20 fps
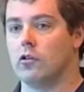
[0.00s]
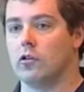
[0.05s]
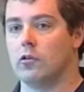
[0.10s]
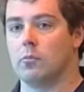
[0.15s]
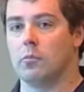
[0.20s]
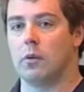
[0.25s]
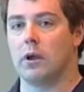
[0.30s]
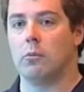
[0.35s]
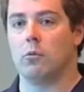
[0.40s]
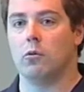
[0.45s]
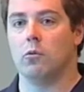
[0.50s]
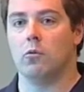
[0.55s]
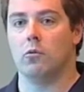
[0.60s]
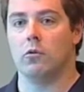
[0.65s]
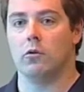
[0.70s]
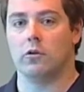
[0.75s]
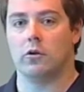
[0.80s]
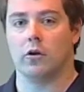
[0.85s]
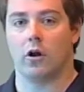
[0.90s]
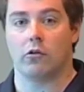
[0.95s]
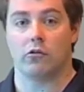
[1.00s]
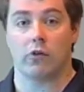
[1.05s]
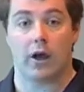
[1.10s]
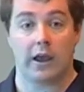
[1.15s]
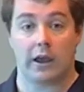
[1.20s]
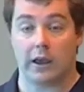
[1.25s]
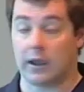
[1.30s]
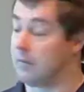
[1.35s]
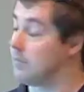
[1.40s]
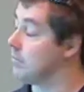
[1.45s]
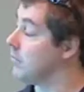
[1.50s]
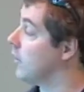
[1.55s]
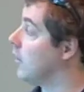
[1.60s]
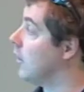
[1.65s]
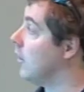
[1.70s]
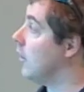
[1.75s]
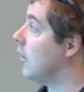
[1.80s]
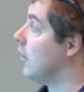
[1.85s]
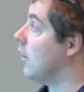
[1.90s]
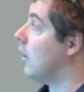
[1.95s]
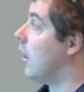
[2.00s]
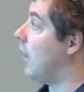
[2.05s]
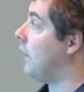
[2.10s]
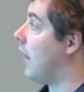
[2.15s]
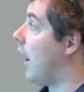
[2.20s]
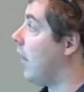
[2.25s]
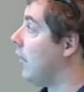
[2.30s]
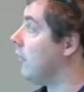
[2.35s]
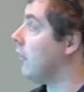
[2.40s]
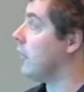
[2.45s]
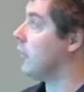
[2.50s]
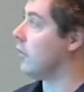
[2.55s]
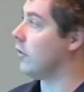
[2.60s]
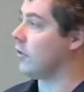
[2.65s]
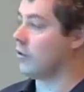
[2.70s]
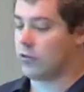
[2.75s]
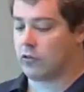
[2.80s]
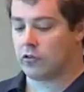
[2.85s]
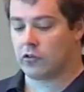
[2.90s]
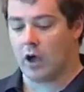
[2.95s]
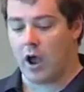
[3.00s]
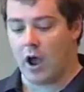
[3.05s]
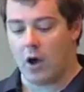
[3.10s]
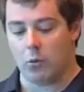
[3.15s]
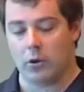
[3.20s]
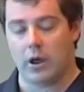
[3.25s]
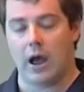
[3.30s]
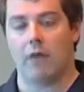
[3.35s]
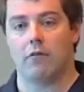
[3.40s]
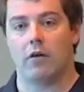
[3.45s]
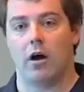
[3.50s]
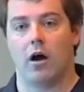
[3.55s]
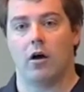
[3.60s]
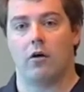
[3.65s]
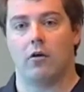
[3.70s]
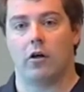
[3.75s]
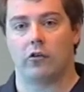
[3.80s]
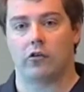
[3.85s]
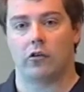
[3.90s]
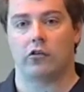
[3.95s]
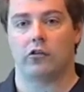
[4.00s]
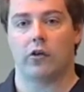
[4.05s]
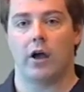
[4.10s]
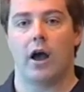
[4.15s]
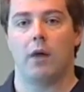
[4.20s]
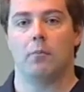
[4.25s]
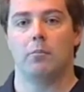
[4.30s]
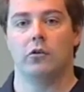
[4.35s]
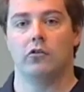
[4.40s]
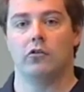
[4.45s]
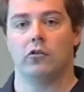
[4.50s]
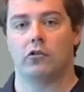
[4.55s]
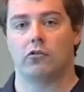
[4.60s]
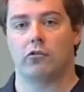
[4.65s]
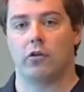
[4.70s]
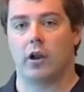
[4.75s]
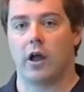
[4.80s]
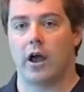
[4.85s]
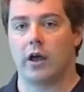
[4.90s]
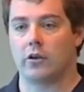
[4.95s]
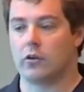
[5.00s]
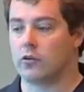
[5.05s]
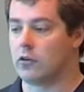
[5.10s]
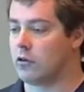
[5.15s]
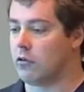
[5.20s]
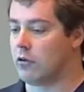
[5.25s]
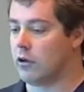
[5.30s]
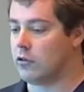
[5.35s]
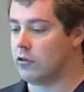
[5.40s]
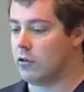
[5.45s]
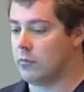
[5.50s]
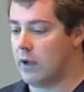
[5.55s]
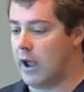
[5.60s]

and people, you know, taking. At the other end of the scale, we have our, as I say, our business-related degrees.